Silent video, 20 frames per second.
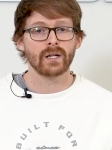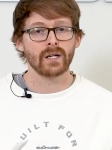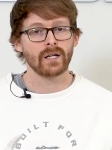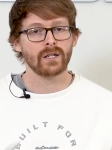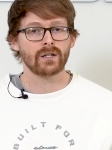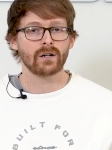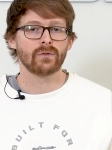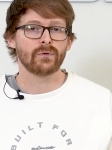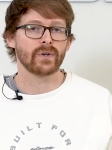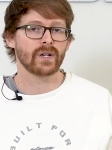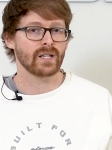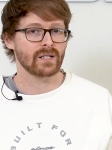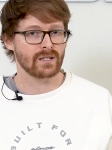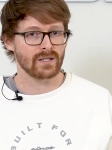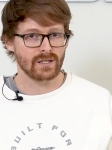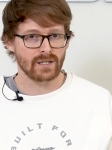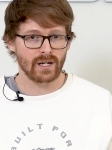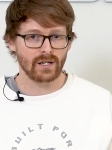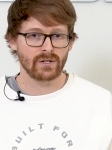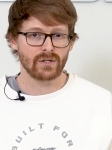And don't forget
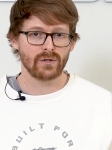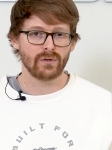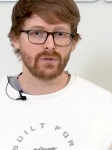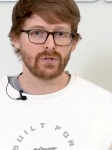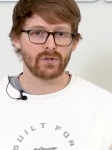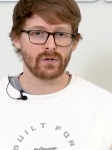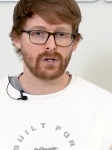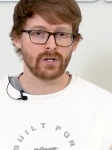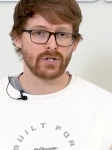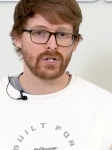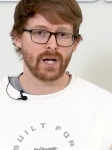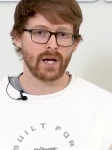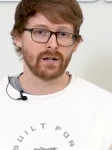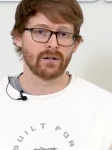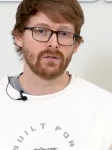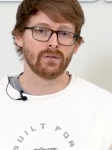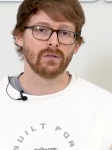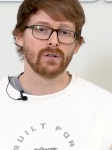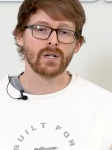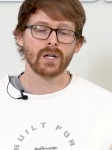to stay tuned to our
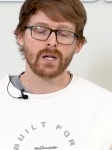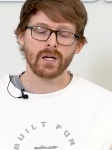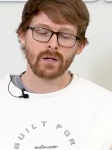channel,